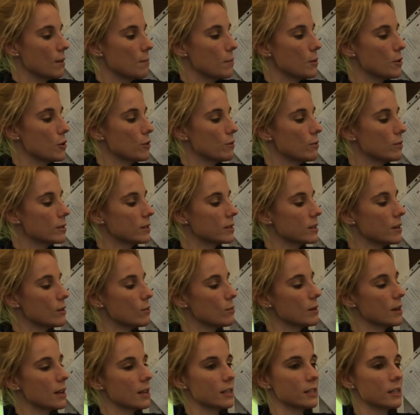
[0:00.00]
But you
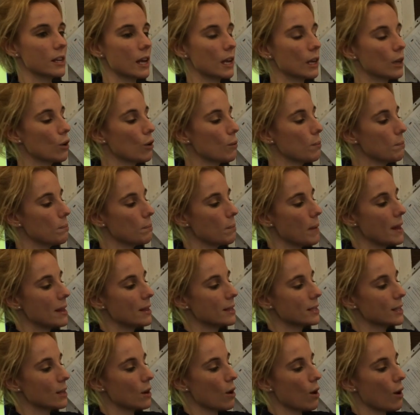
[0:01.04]
still need to take your
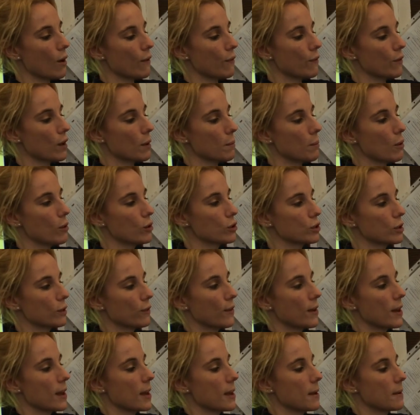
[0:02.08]
pencil off,
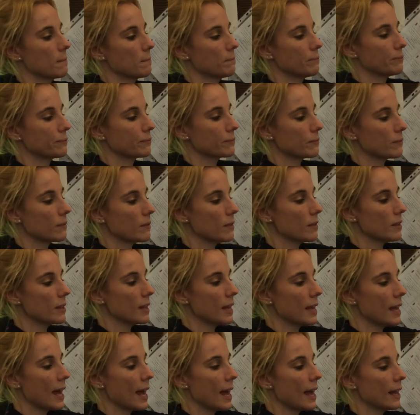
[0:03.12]
apostrophe,
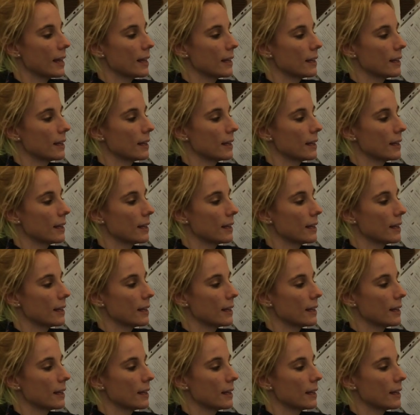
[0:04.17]
L.